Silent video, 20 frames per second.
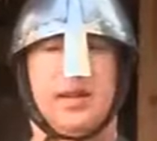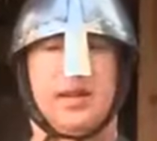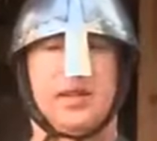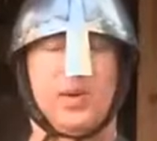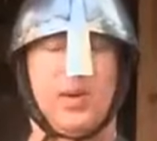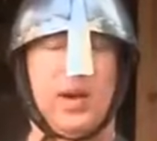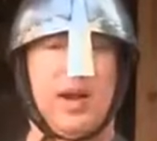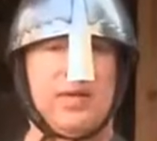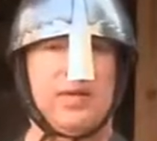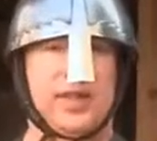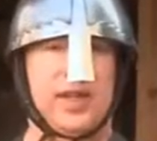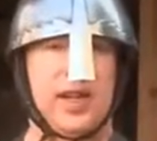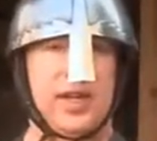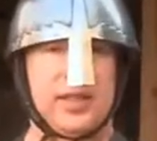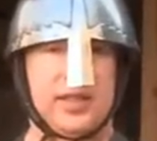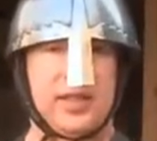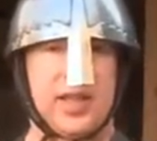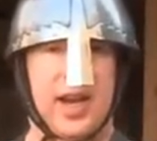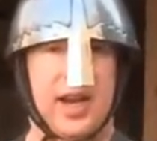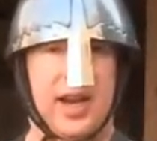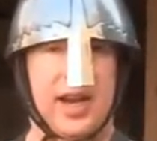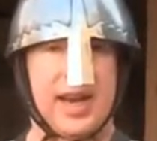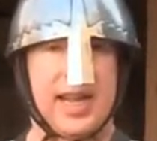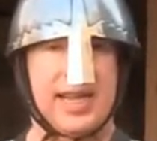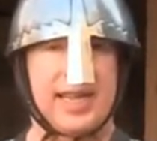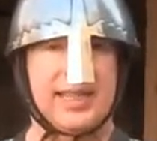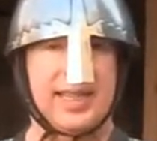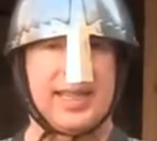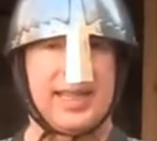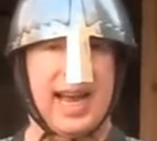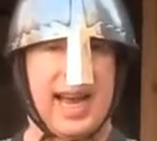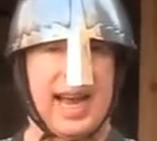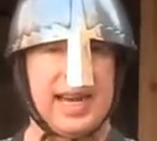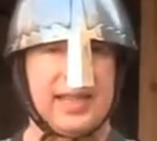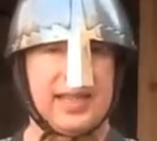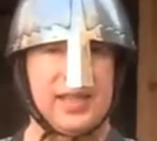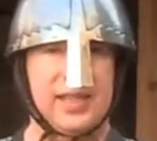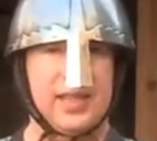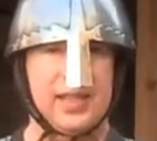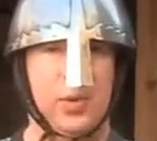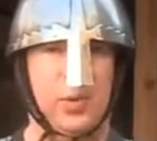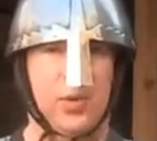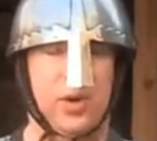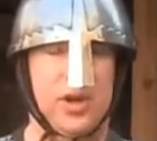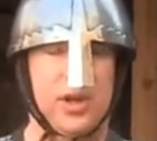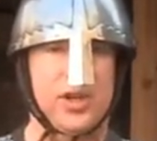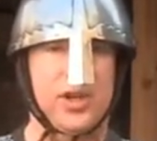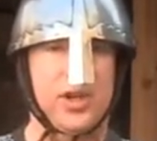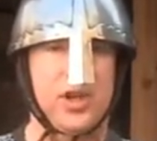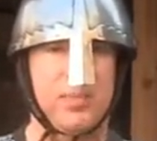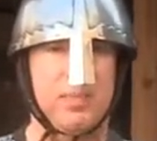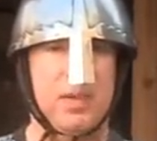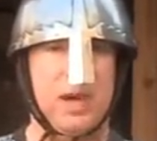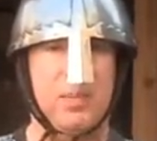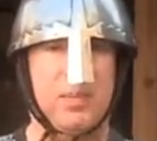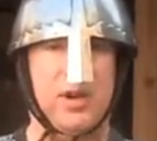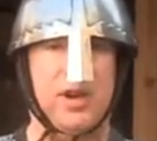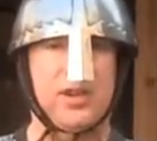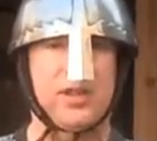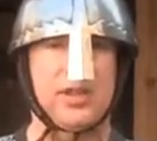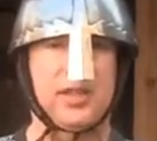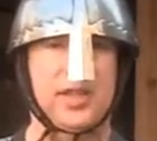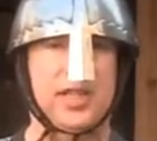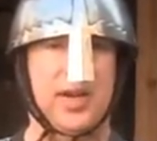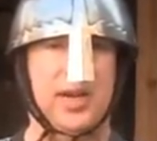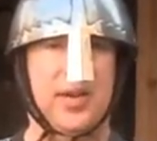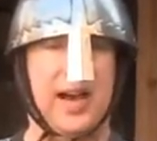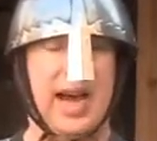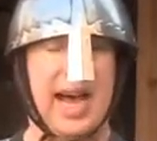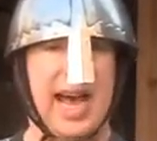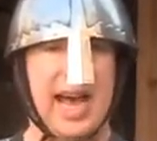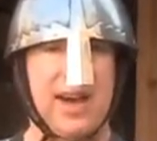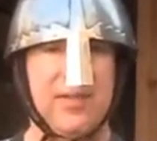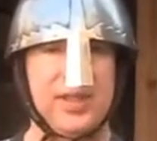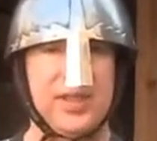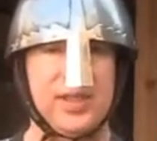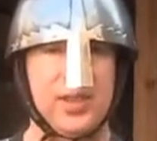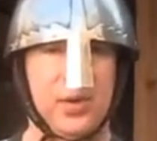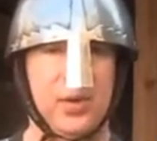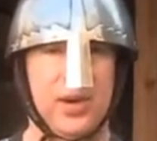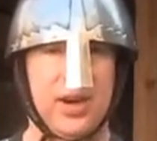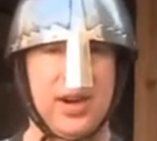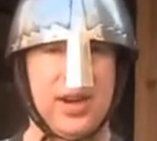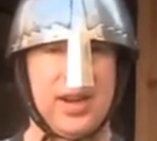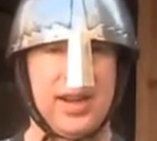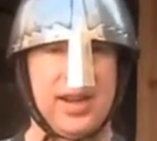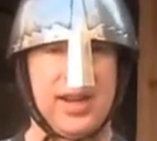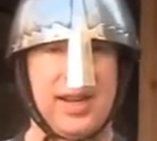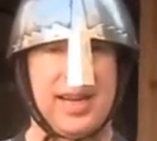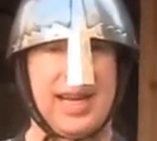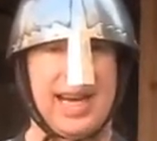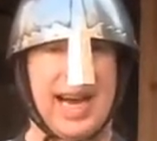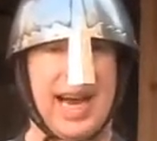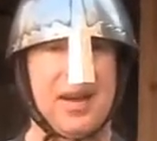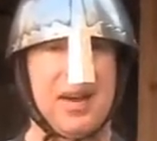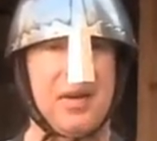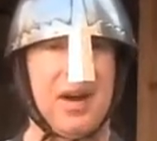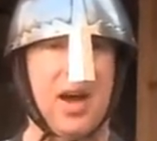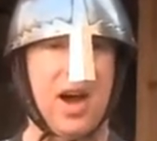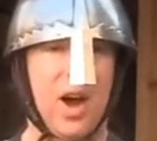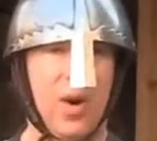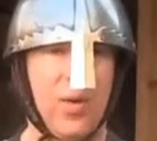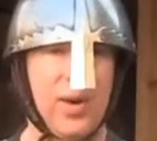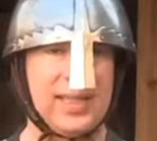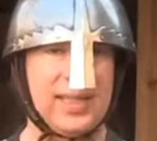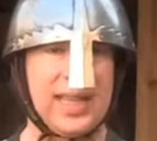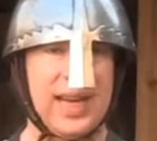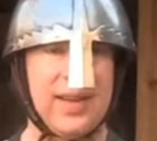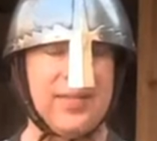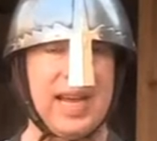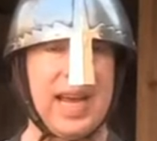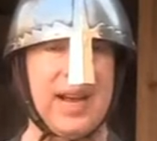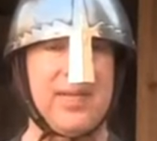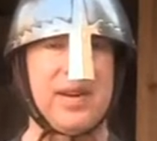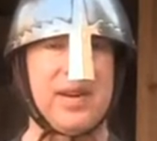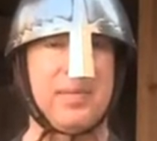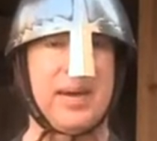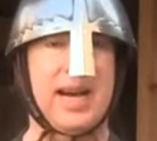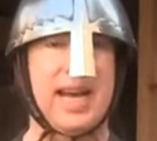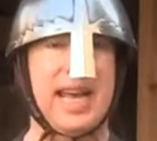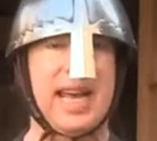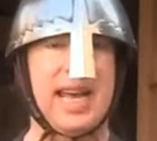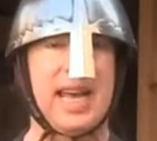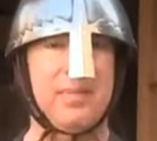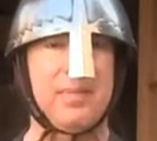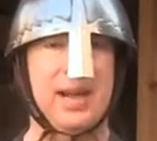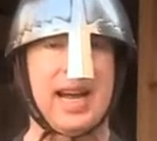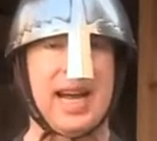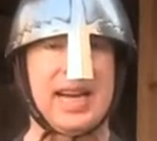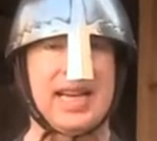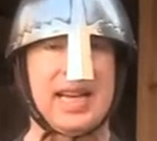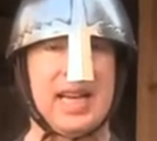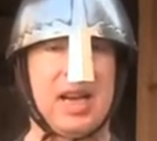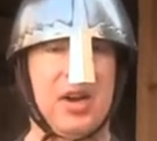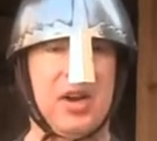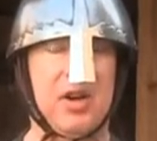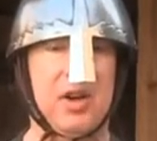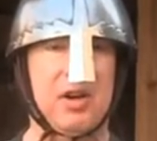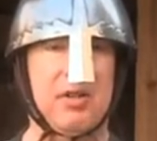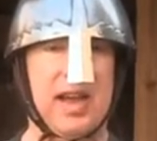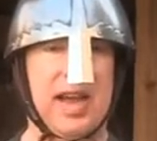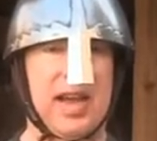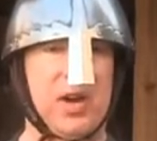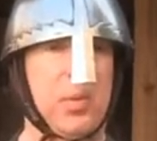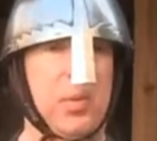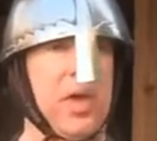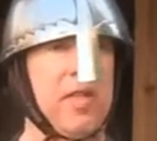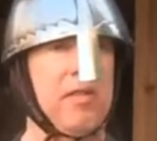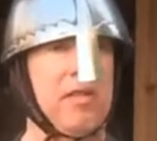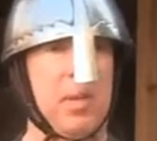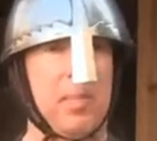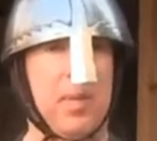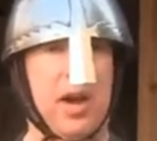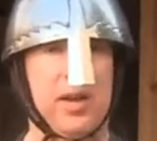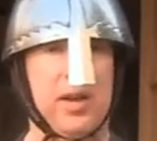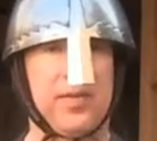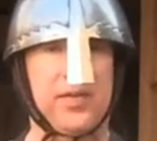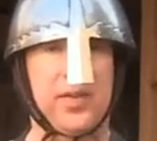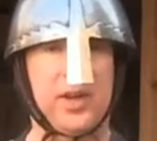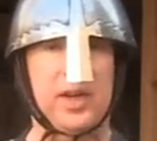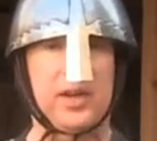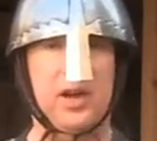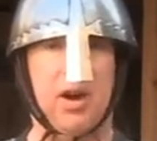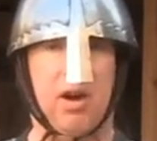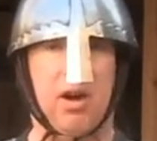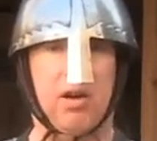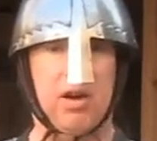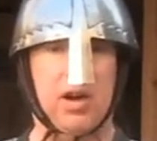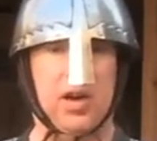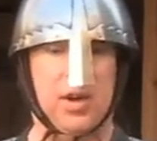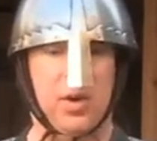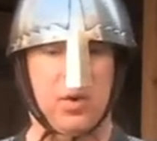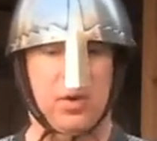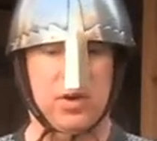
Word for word: So what I've just done is attach the sword to my person. So I have the sword I don't always have to have it in my hand, but I can carry it around whether I'm on foot or on